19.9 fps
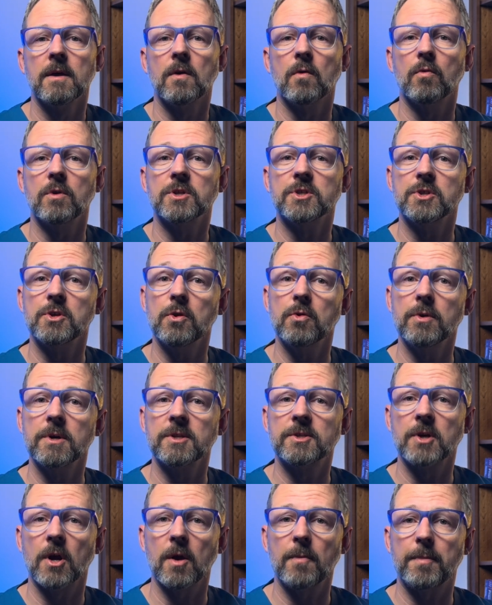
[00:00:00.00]
which you
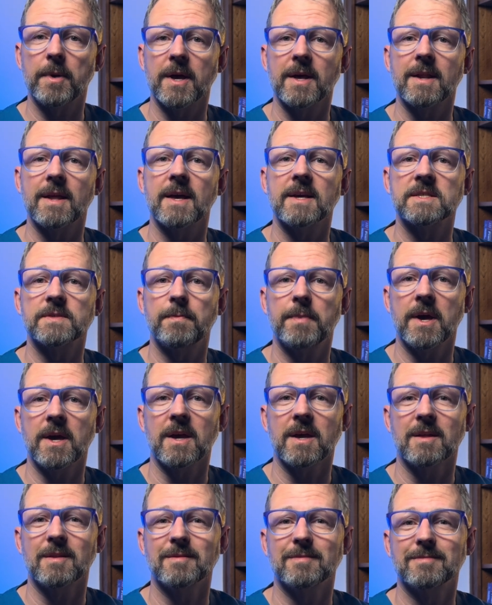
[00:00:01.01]
interpret as
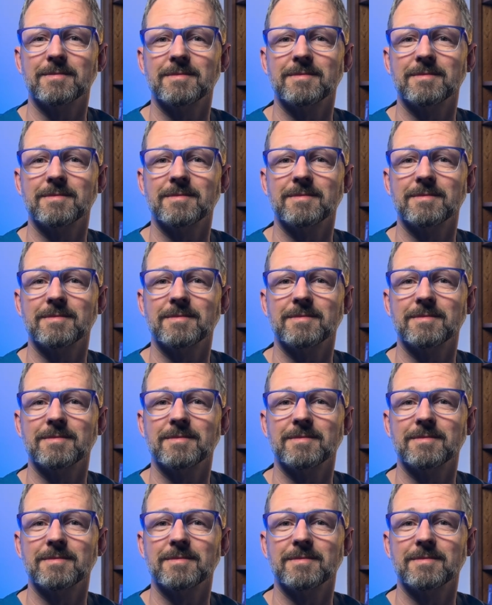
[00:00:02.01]
pain.